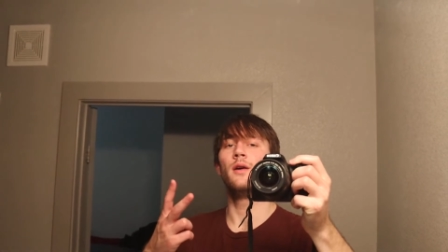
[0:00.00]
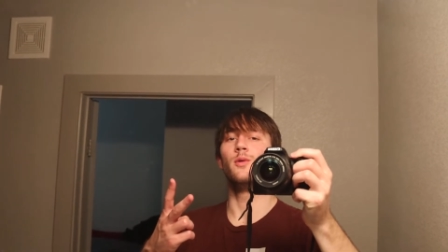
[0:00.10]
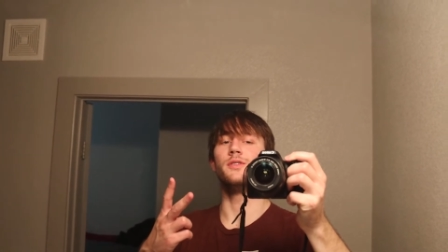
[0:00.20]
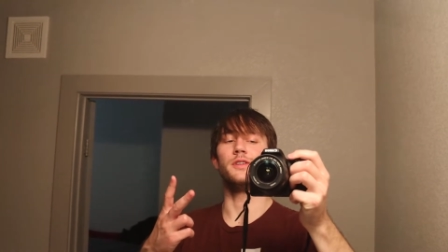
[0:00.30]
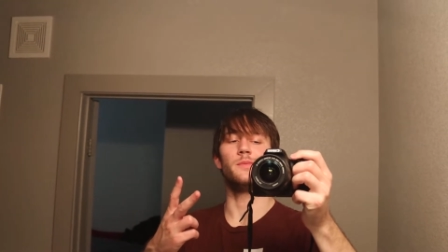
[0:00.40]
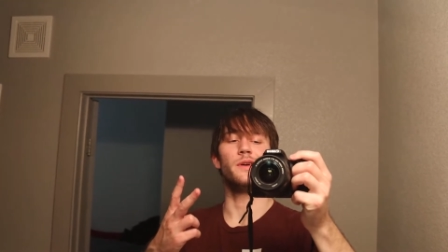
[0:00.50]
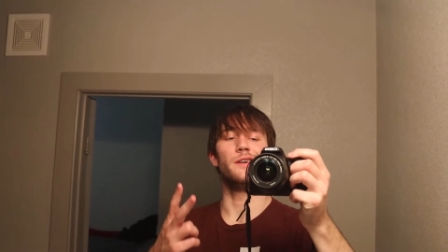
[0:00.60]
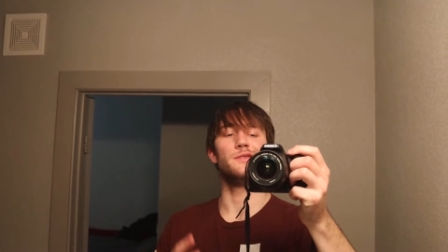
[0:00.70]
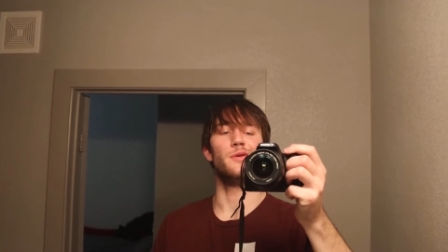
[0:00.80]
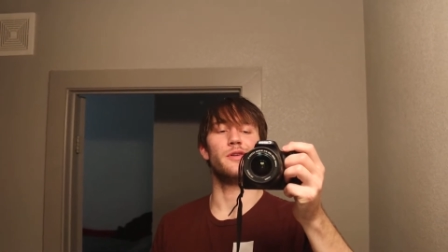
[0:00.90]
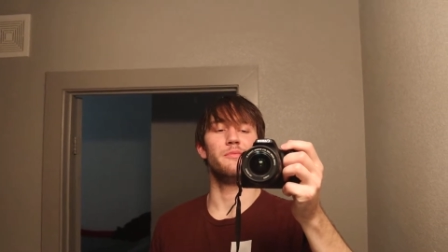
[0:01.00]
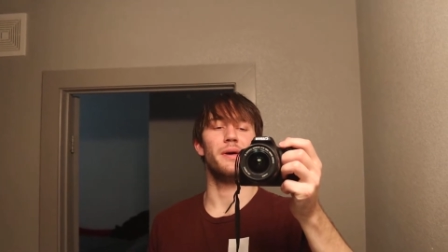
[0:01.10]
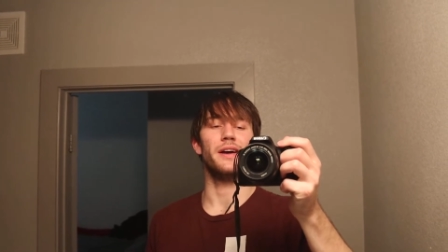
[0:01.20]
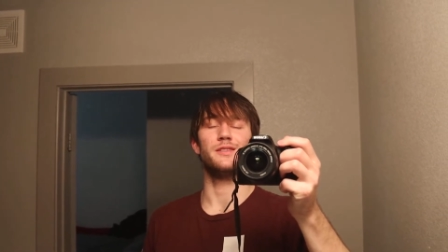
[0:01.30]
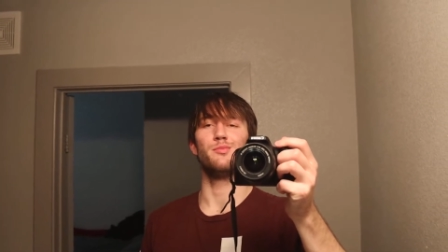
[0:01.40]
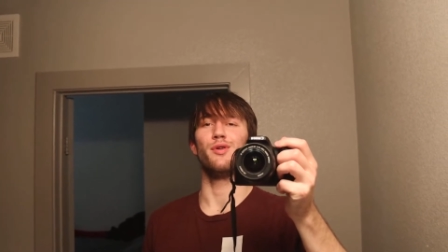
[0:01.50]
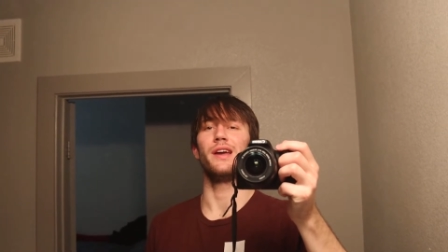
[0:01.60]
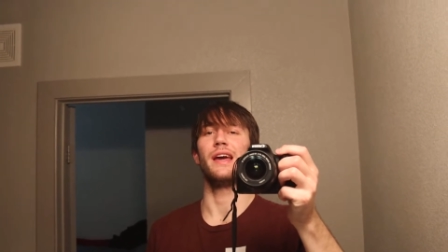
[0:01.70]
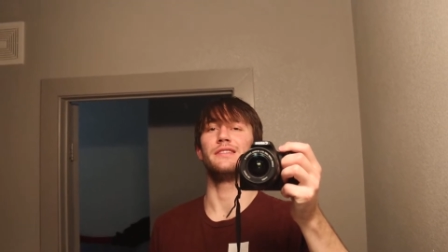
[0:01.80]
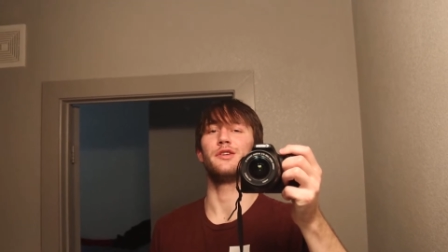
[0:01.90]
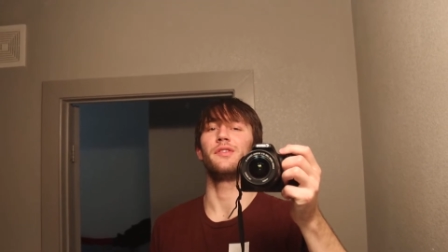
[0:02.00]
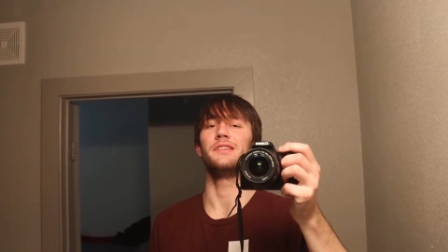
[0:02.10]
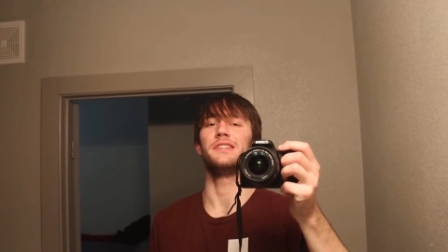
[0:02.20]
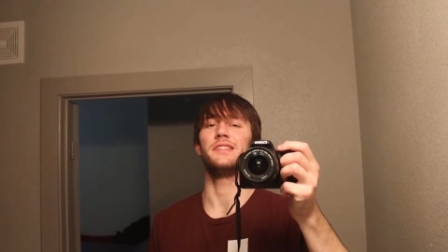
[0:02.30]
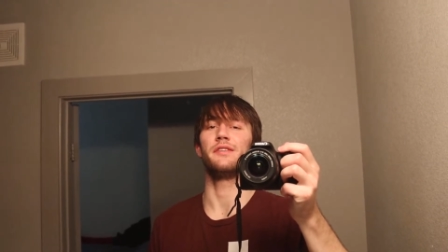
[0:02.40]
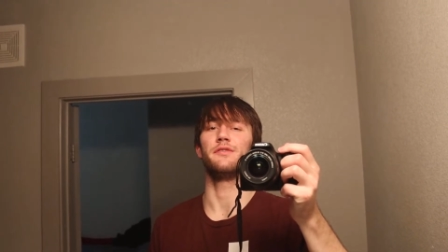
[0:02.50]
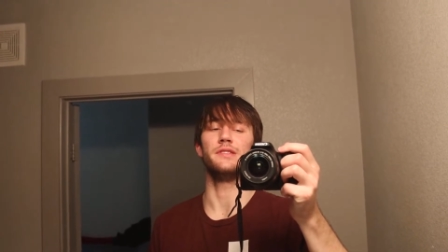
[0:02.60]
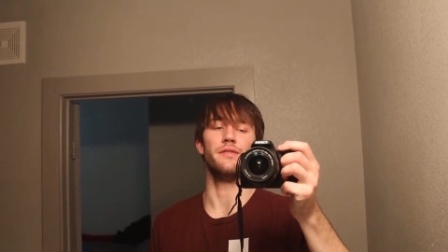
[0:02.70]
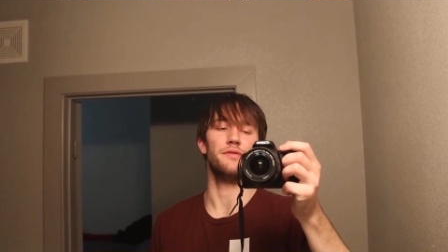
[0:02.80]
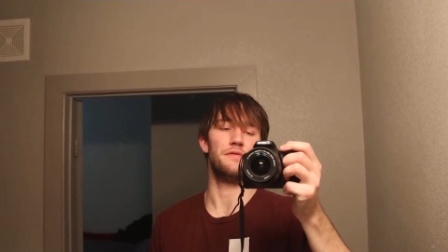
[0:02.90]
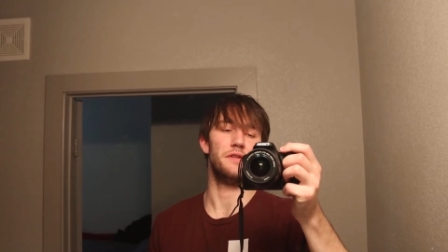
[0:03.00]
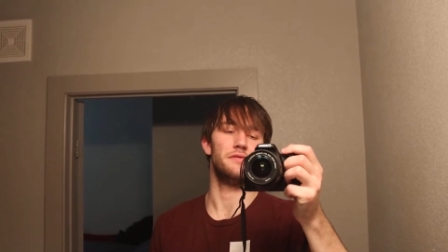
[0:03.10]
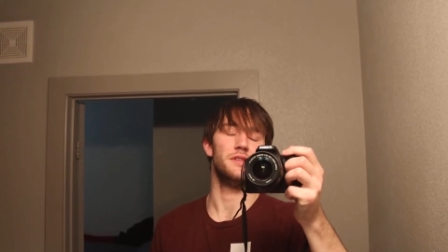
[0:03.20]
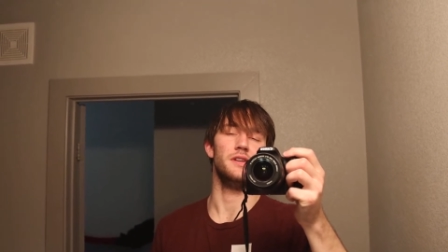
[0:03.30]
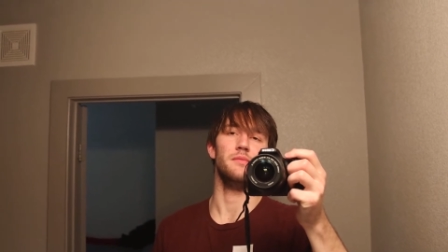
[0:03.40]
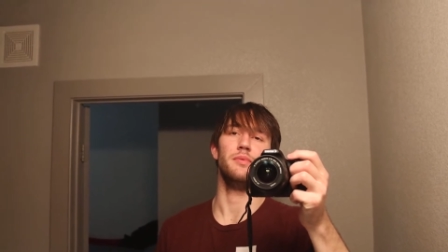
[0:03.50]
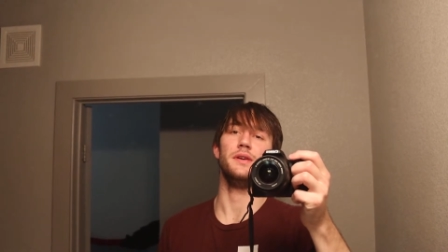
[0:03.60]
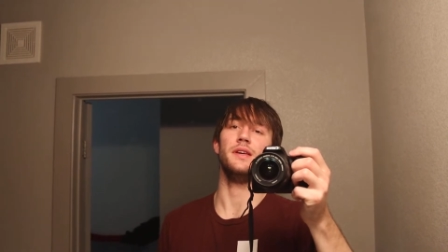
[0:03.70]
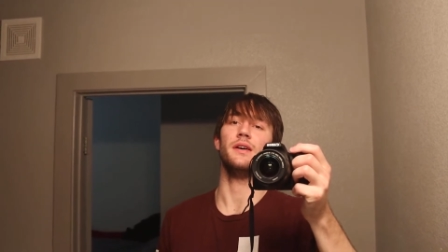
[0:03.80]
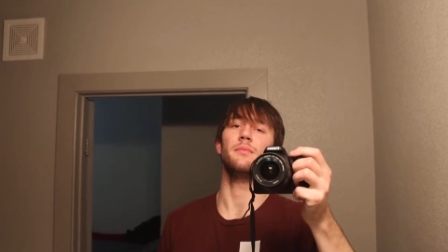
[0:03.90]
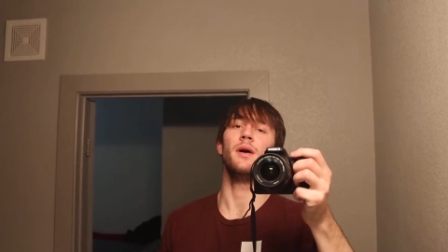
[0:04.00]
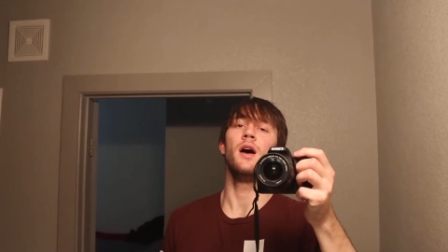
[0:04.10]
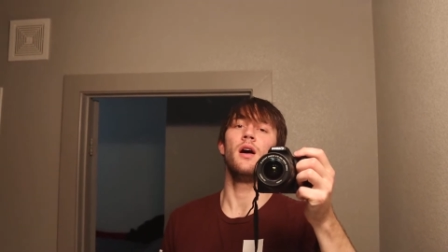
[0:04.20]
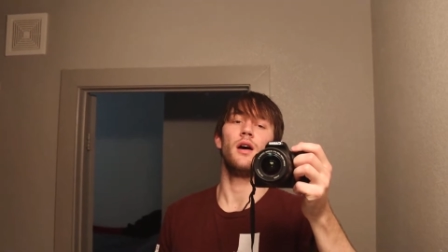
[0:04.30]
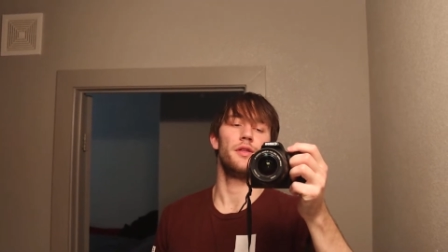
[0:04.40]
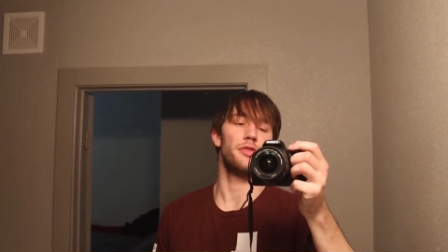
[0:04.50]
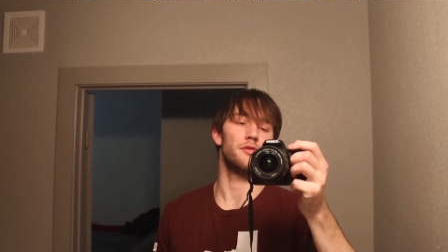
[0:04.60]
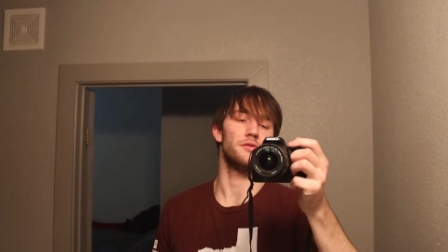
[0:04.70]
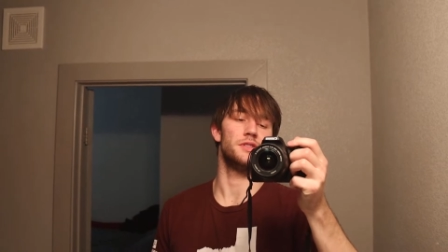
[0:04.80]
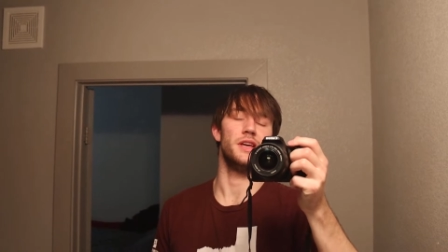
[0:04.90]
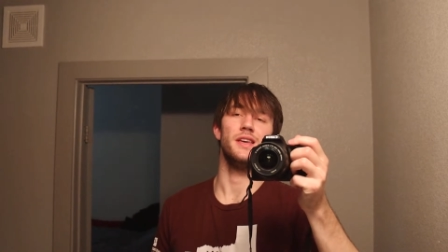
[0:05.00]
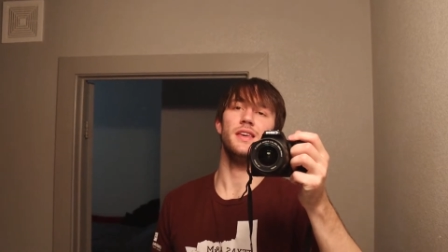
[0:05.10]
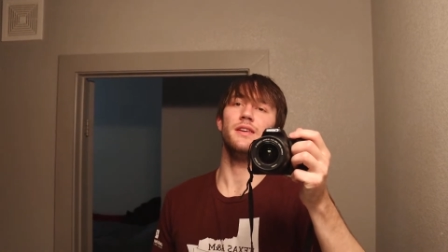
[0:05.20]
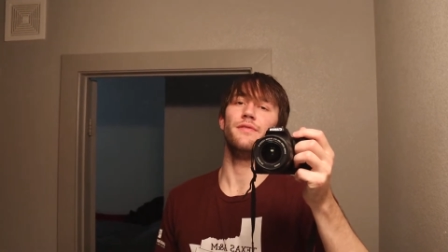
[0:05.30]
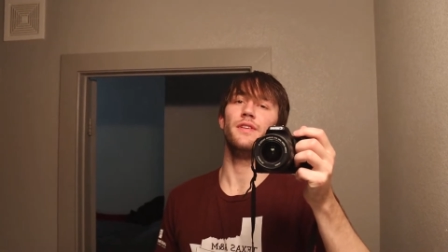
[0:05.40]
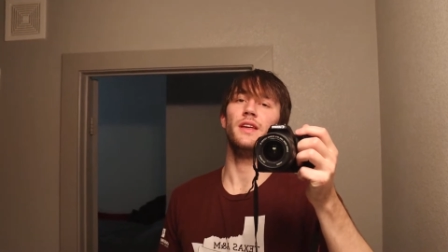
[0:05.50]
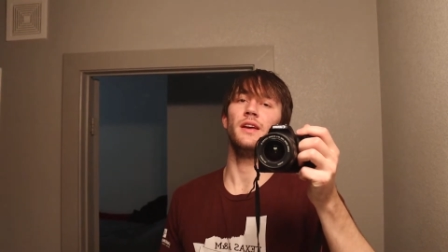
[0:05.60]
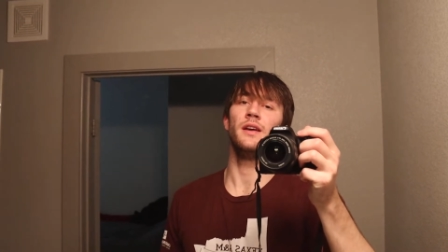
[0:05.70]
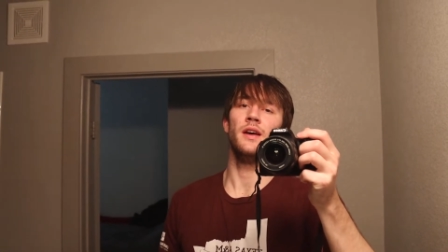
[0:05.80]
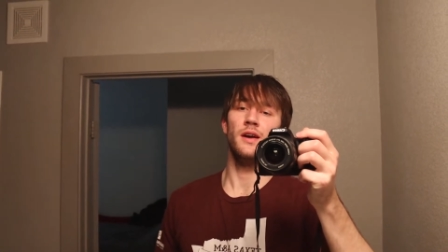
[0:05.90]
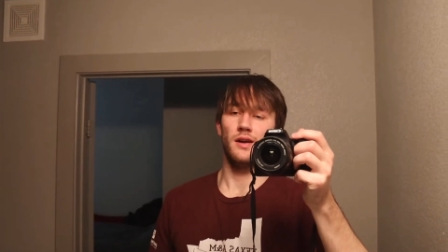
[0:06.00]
What's up guys, welcome back to Brain Gains. Currently just at 7:15 p.m. on Thursday evening.